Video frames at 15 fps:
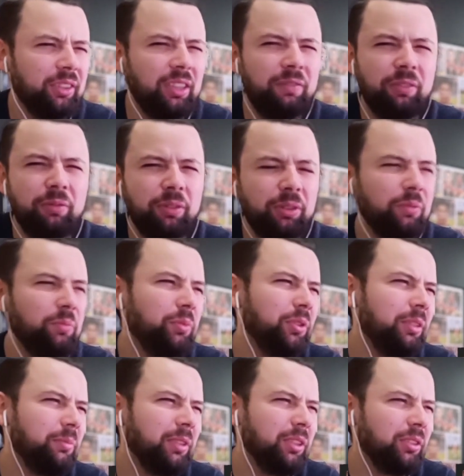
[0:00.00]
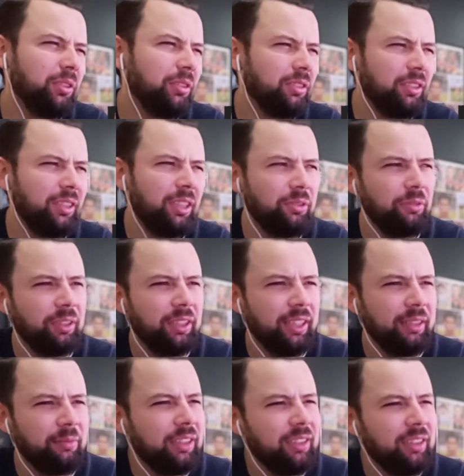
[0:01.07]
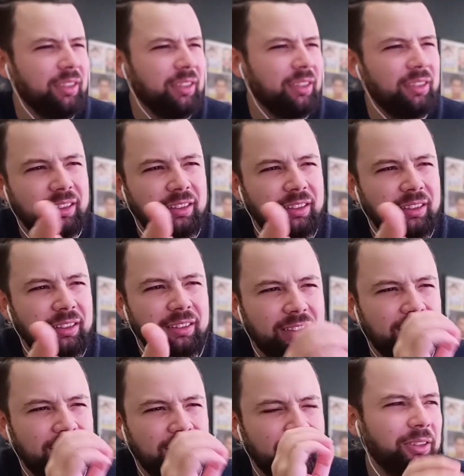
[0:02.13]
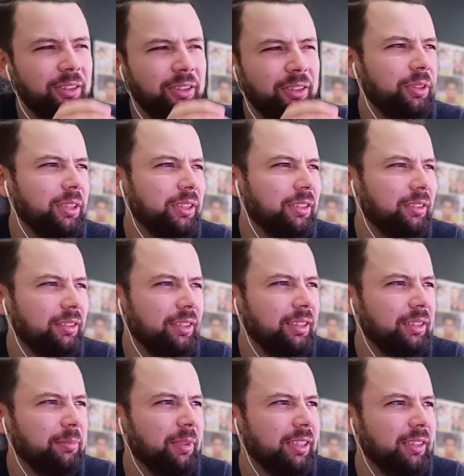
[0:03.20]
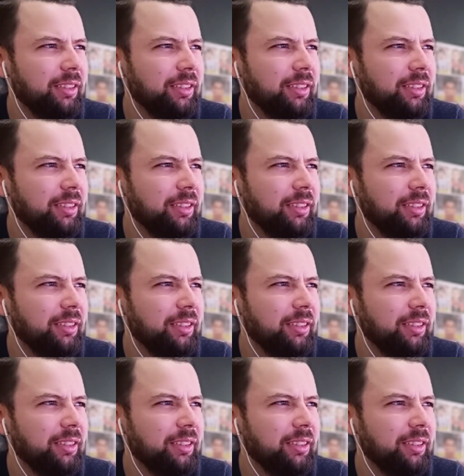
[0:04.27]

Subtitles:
If you want to put a bit sauce, that's okay. But that alone is amazing.